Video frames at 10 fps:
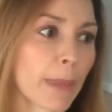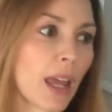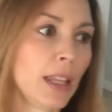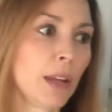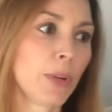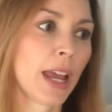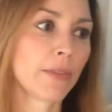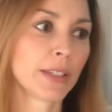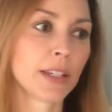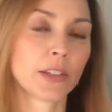And then we have
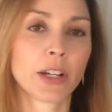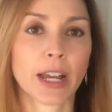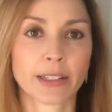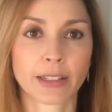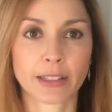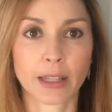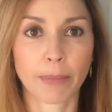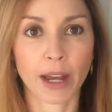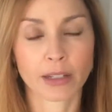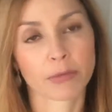Caesar Augustus and the
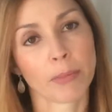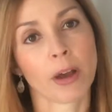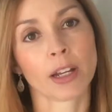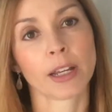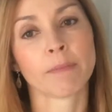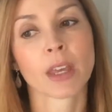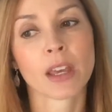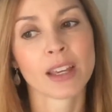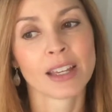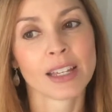Pax Romana.
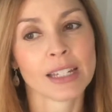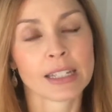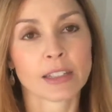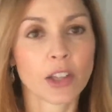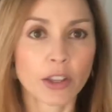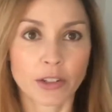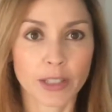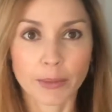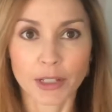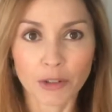So there's
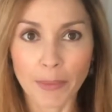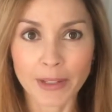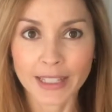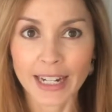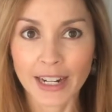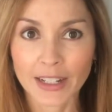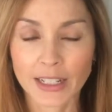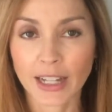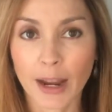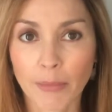some discrepancy here in the
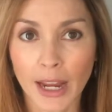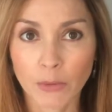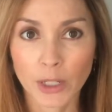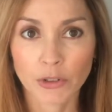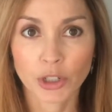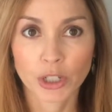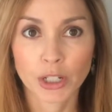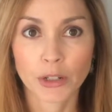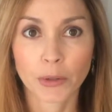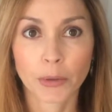timeline, what you should
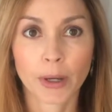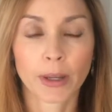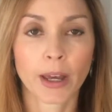do.